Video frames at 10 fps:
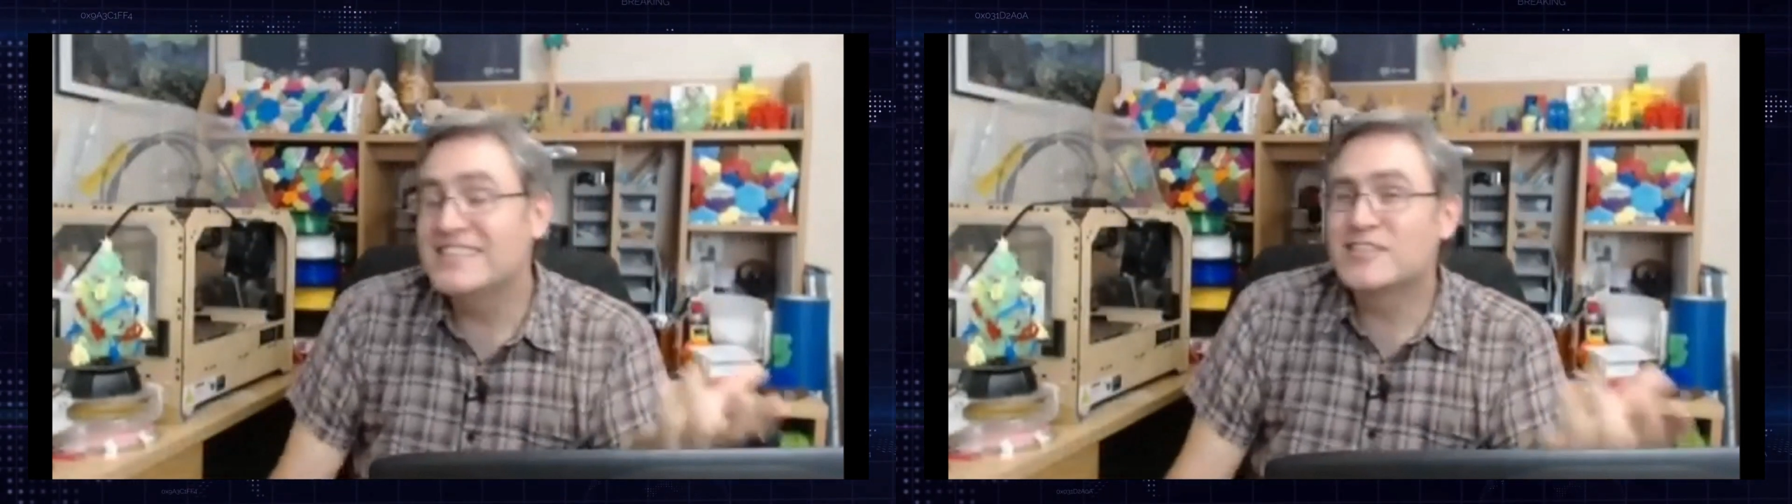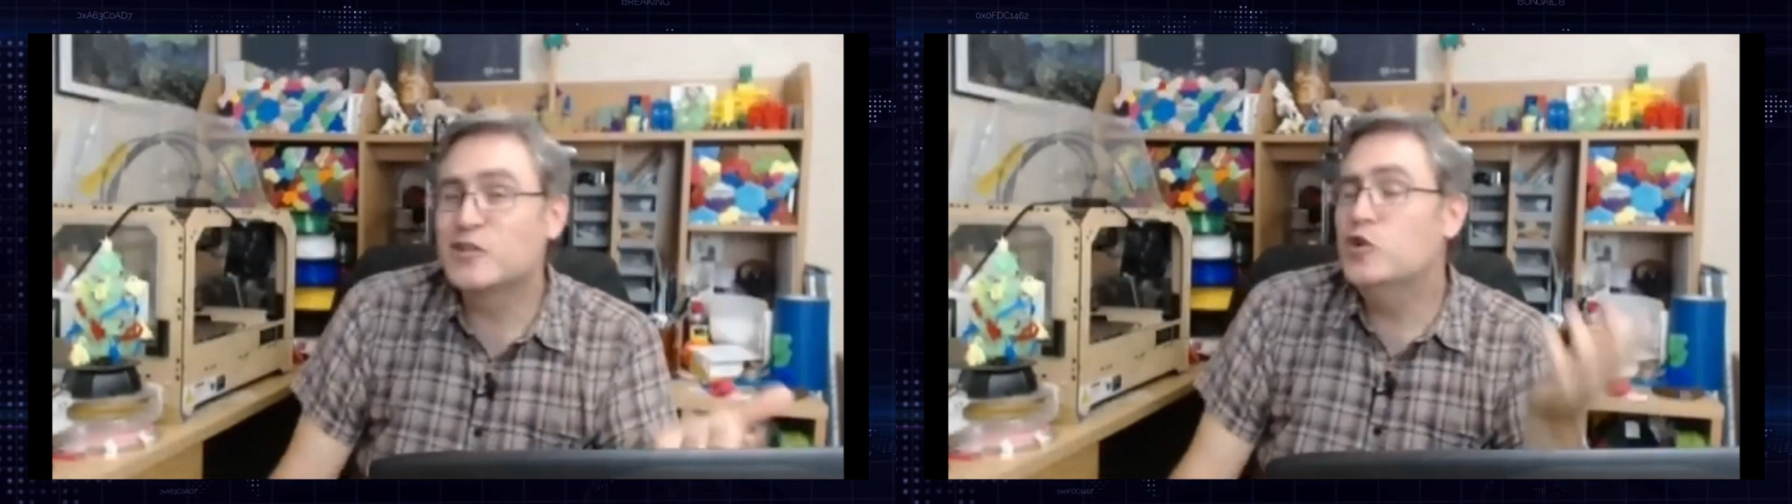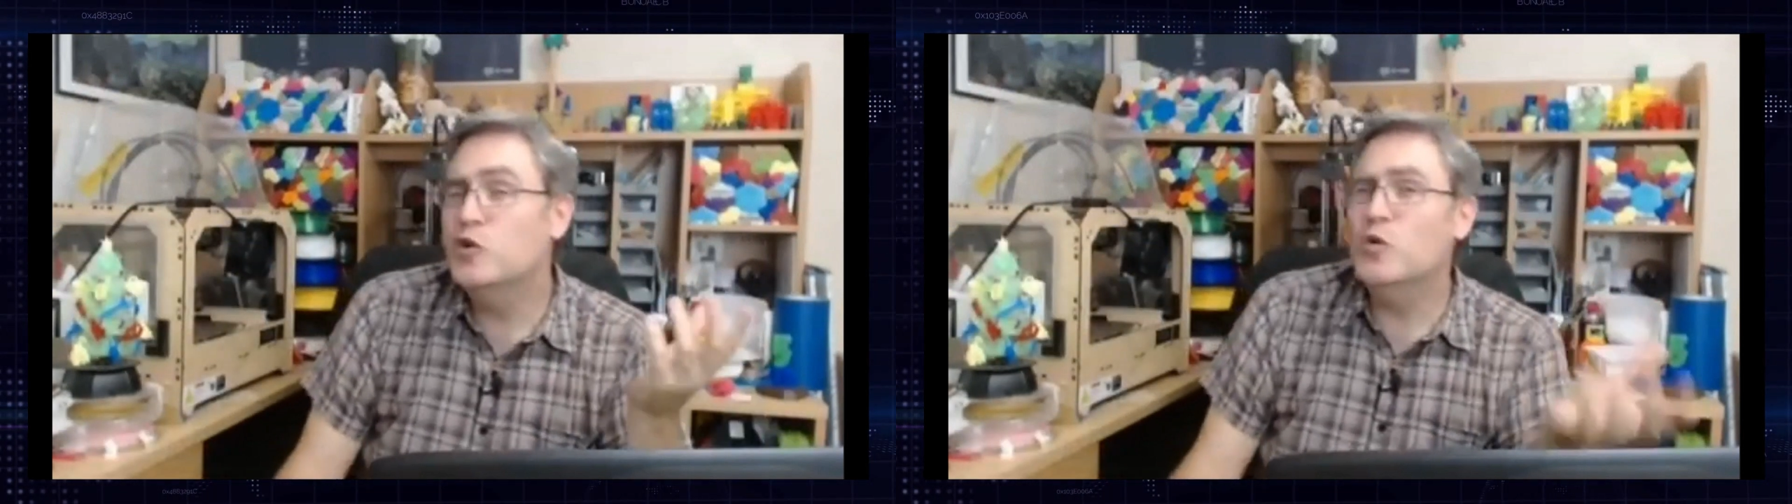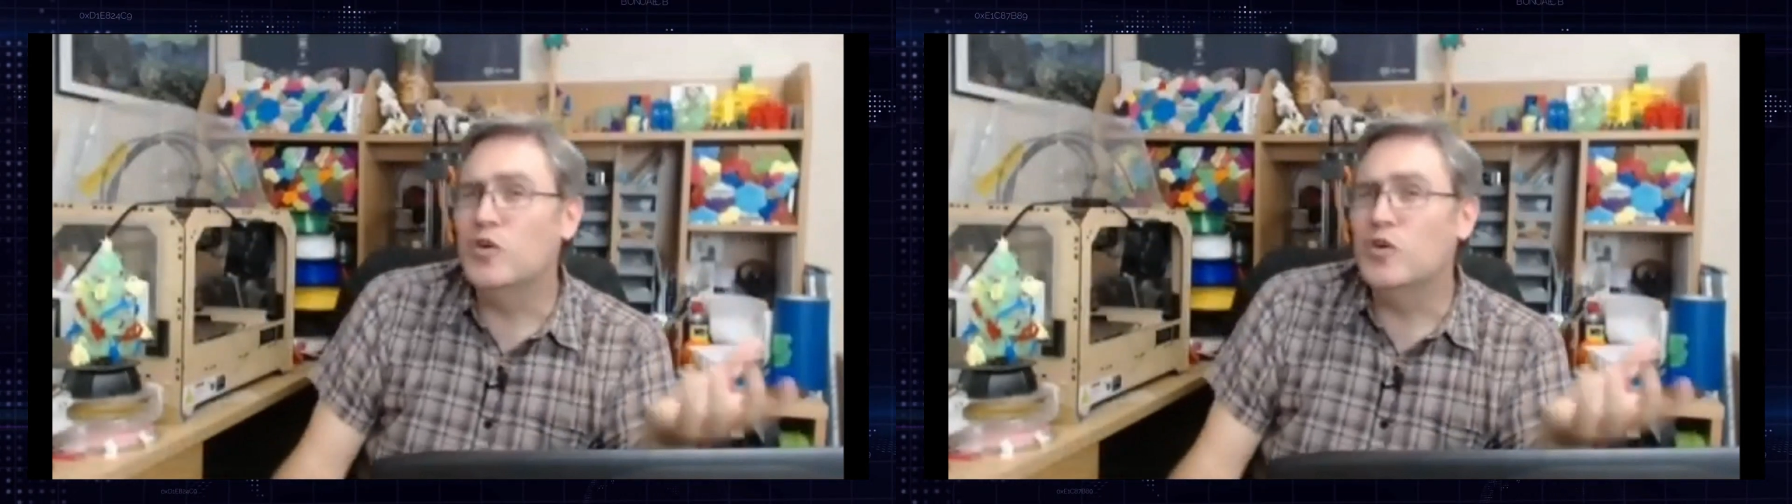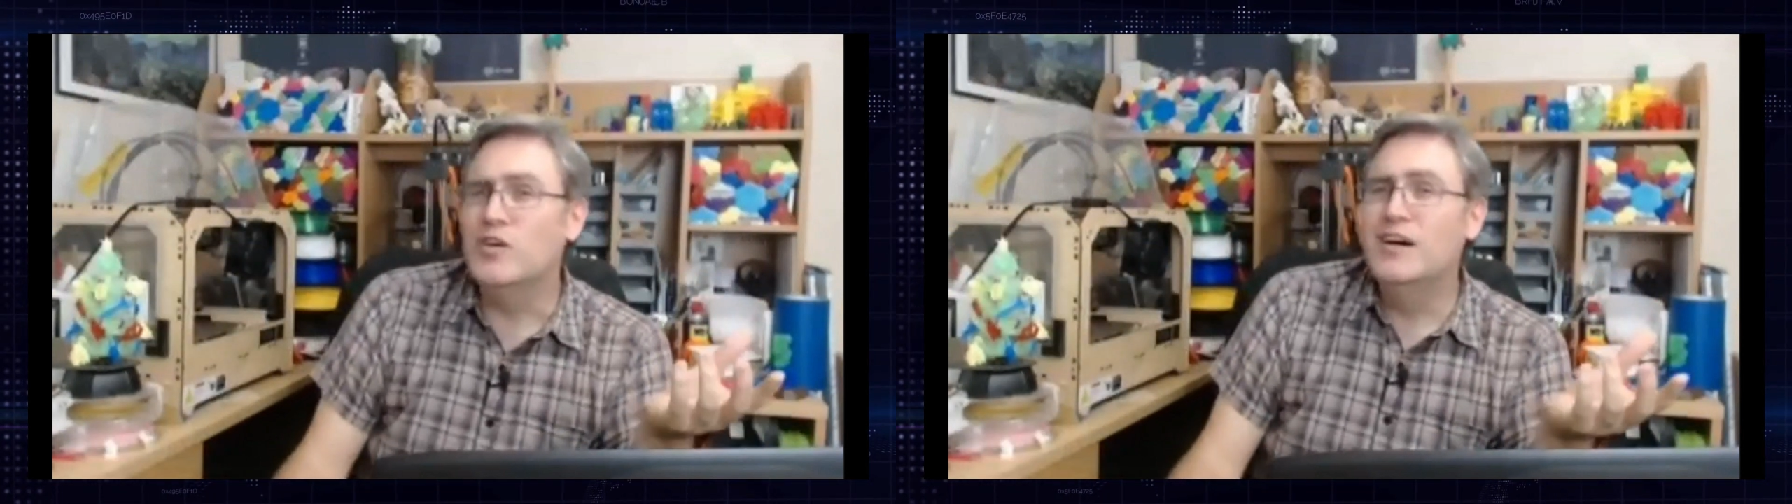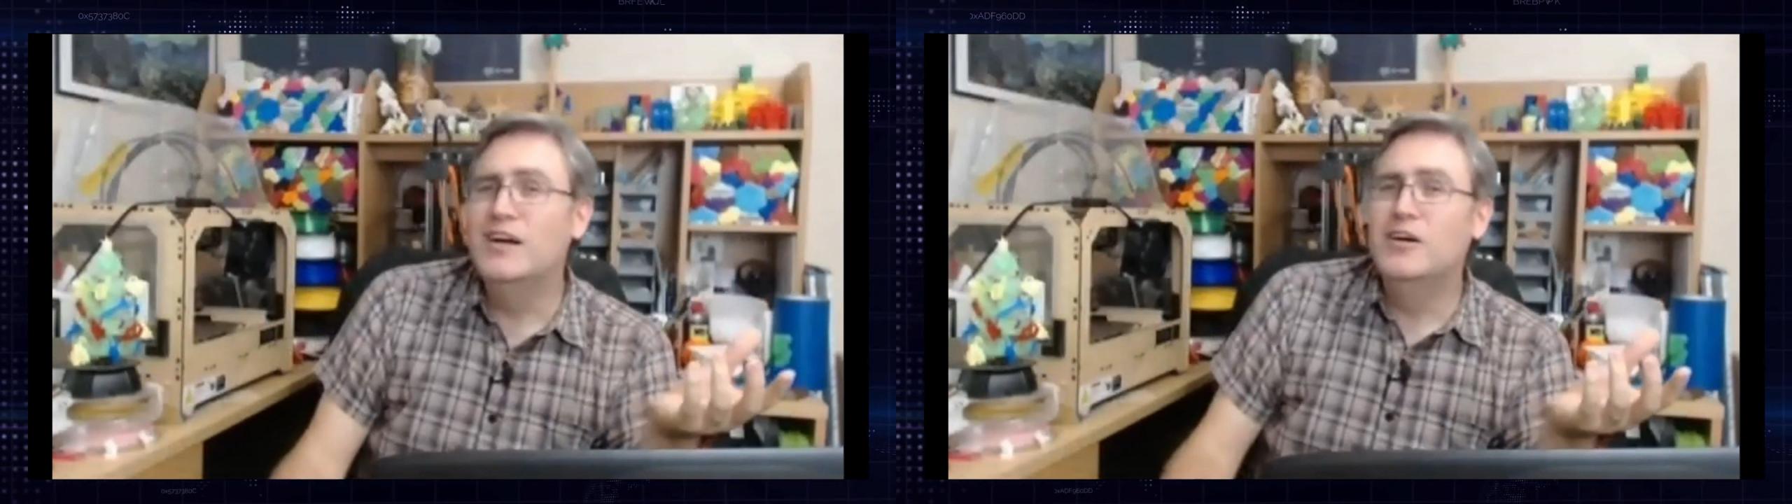it's cool.